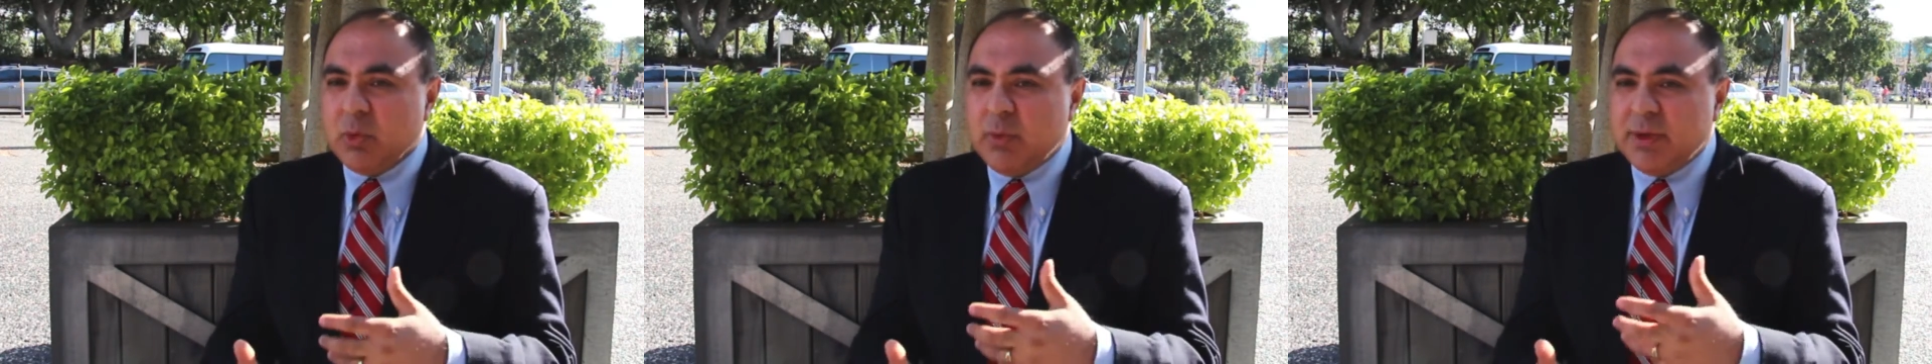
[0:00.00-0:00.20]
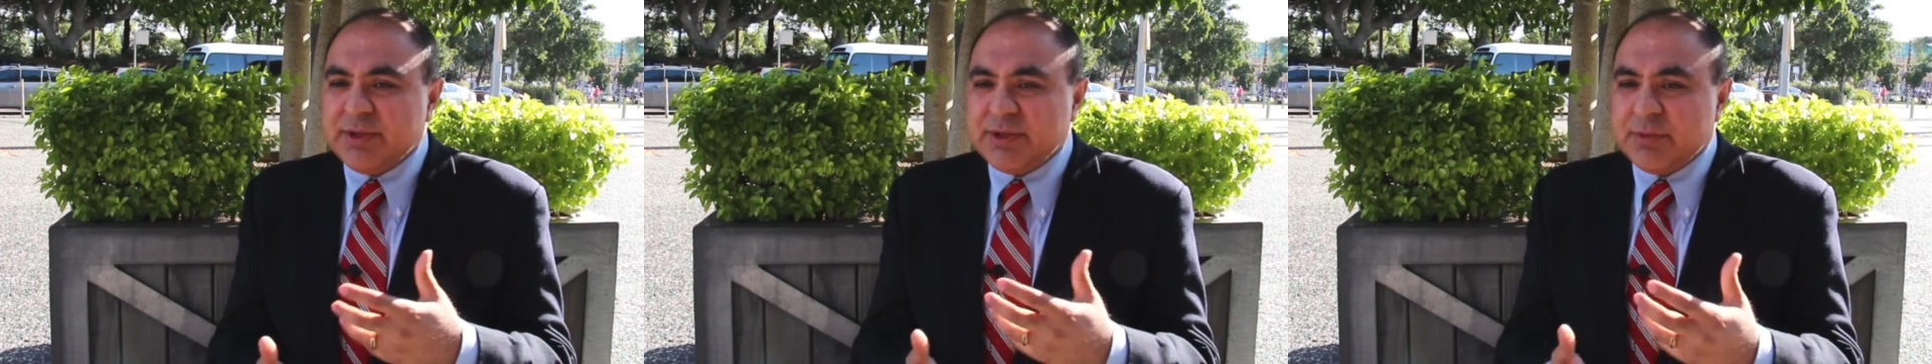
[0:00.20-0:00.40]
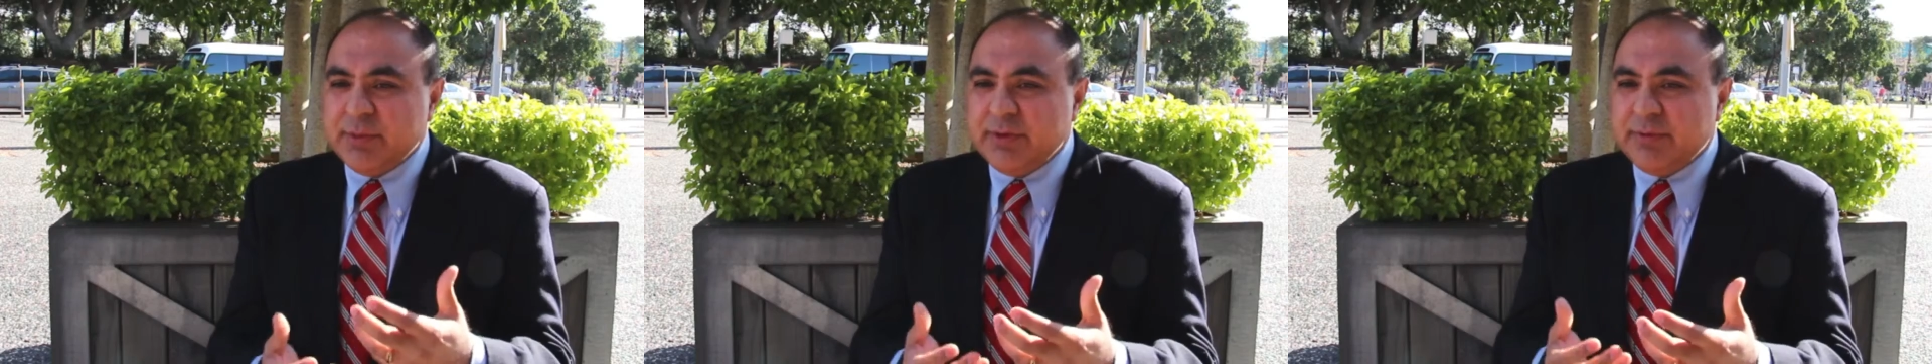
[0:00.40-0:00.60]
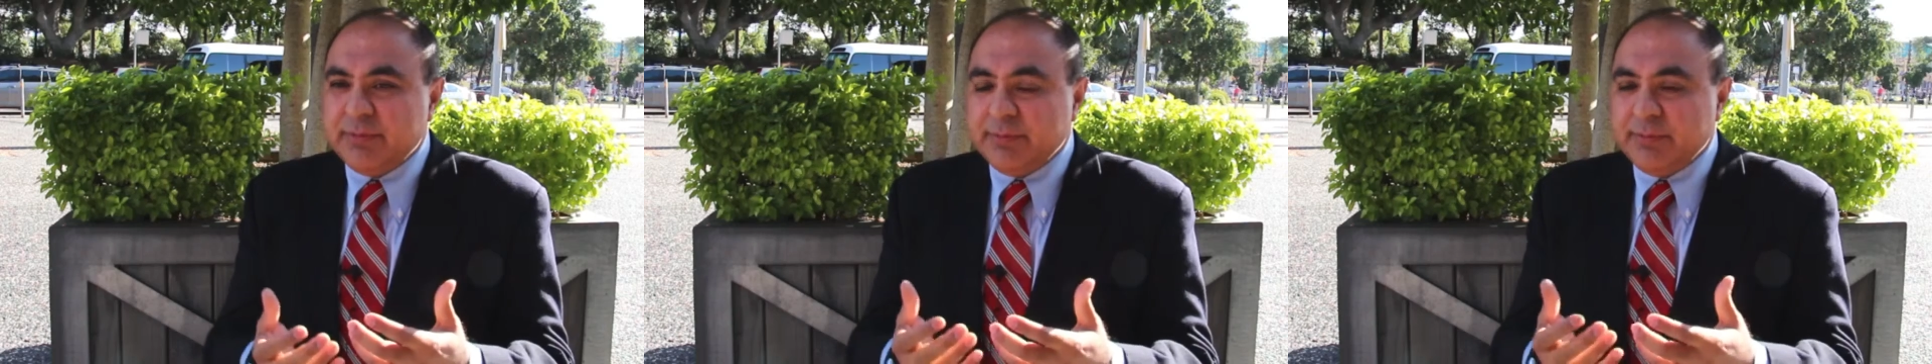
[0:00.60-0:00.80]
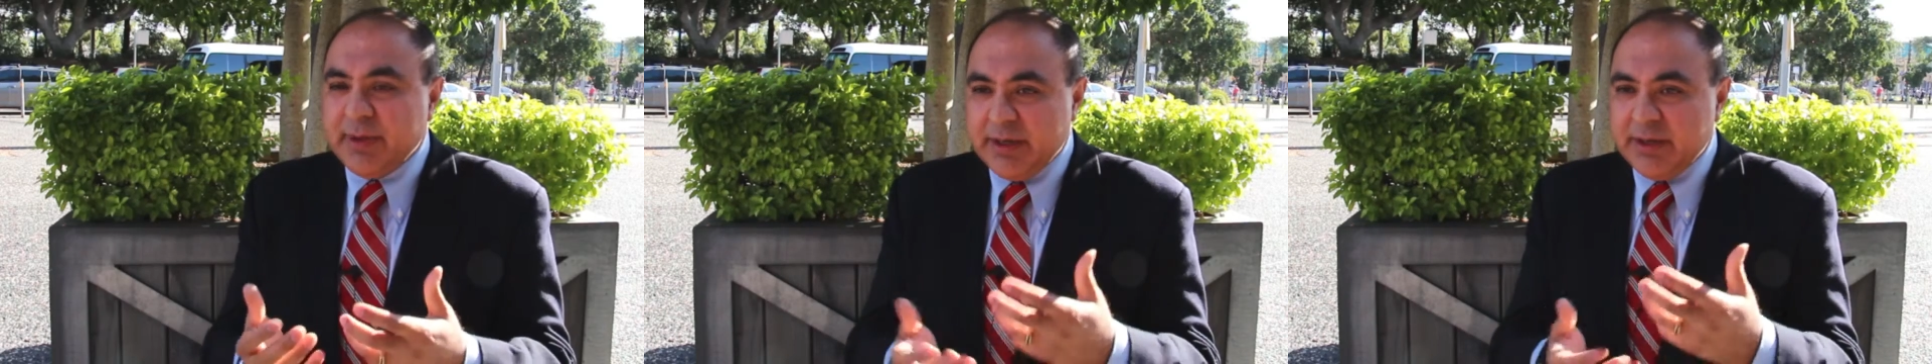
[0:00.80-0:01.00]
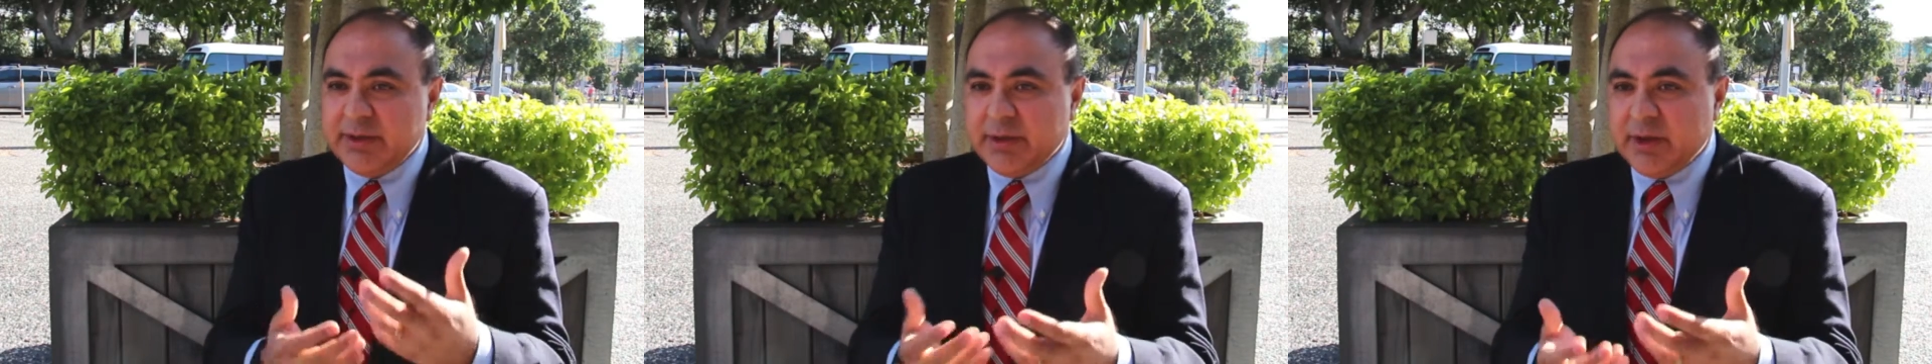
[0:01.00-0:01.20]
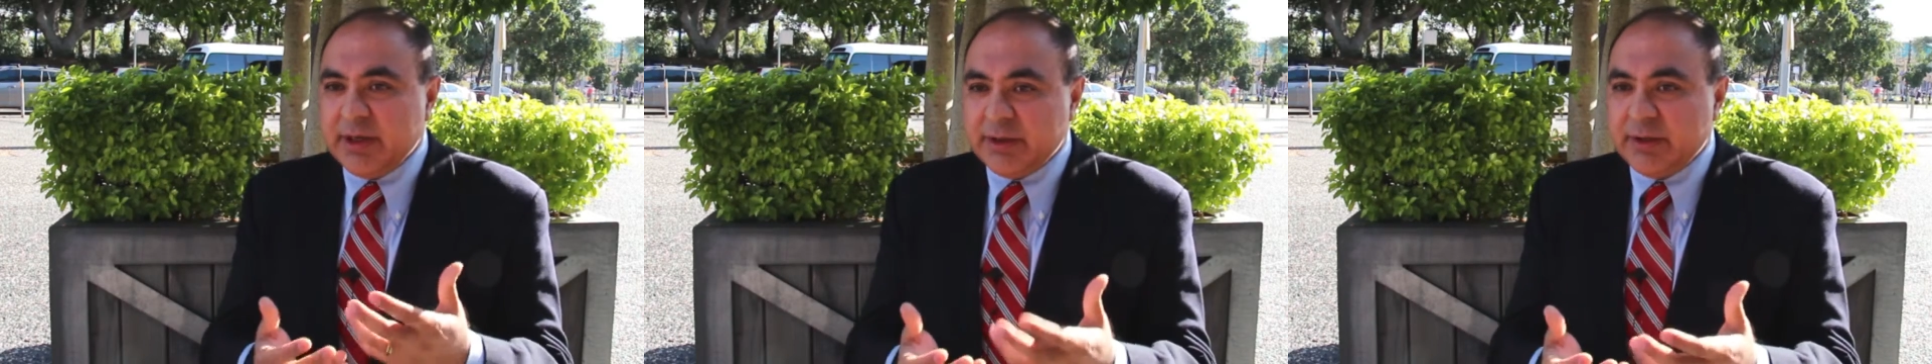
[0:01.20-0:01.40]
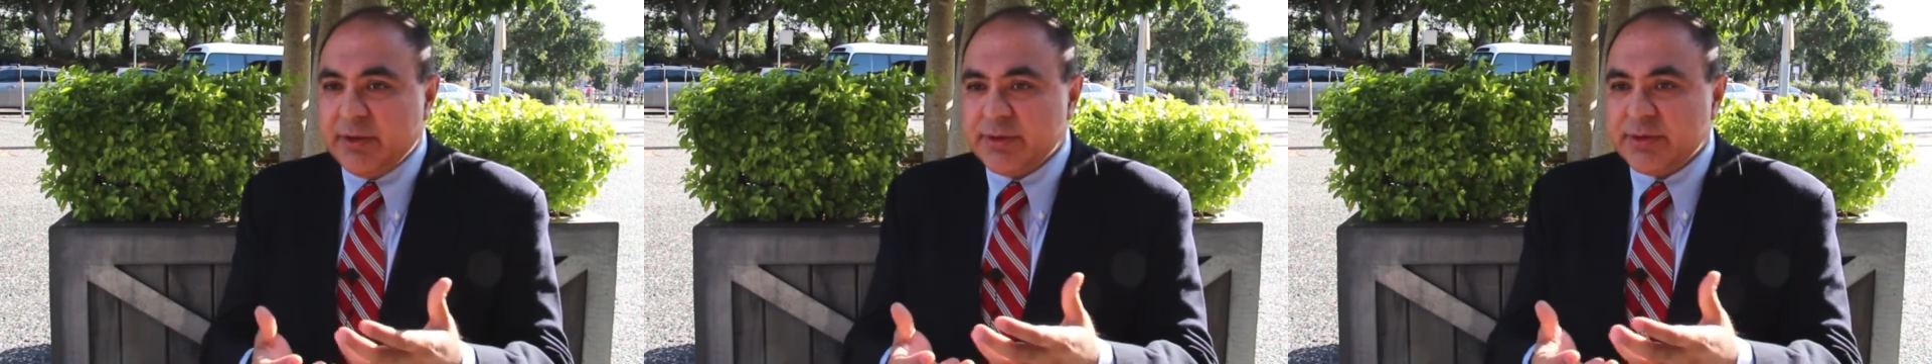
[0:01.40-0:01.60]
once we've made a
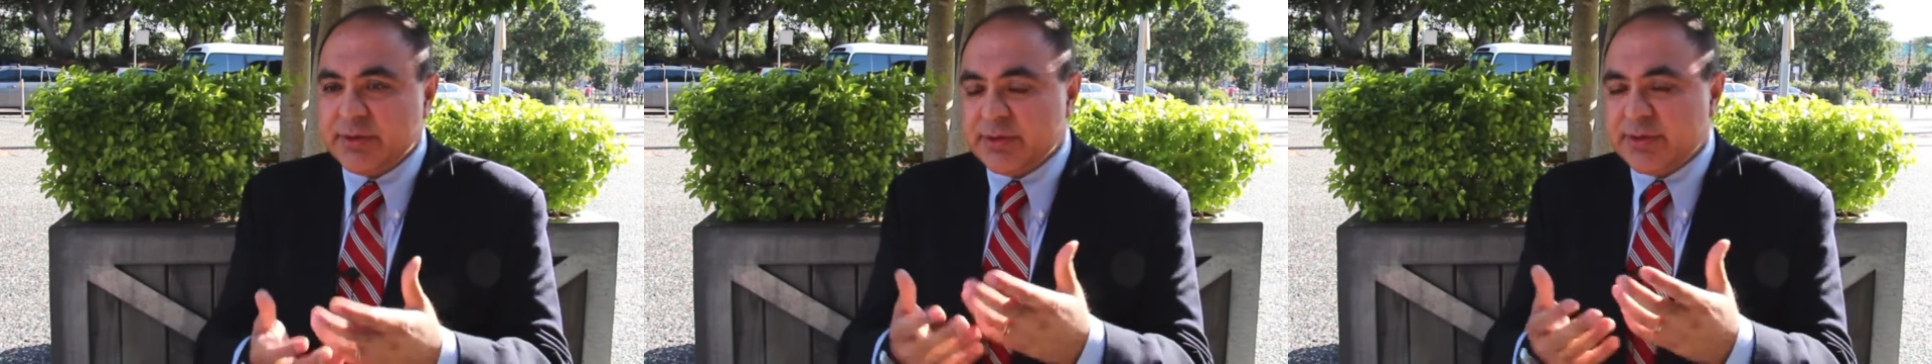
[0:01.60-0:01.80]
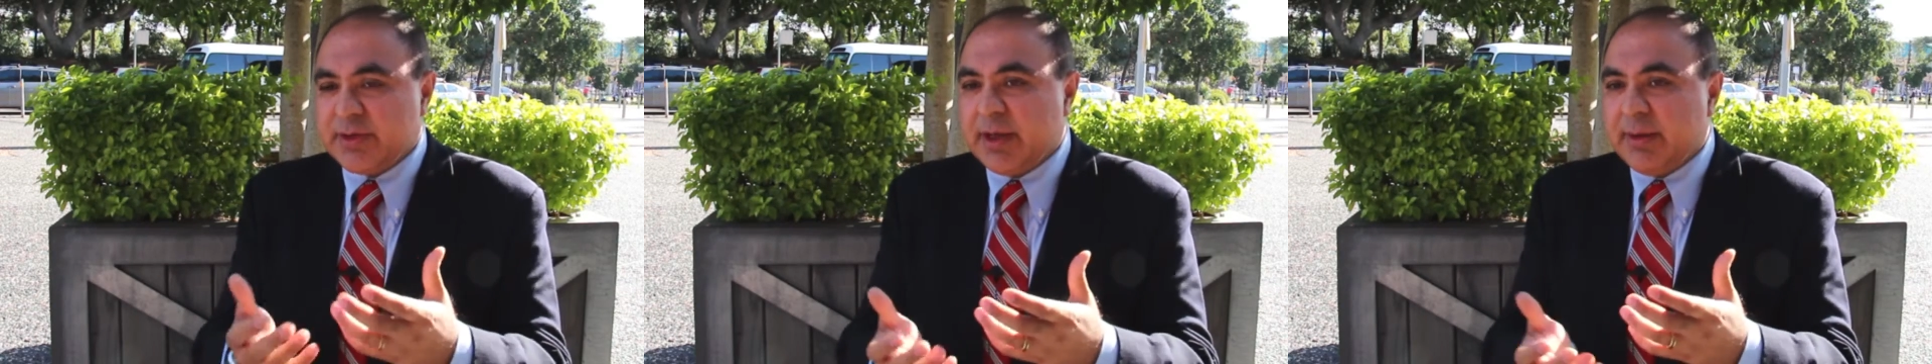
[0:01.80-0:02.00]
diagnosis,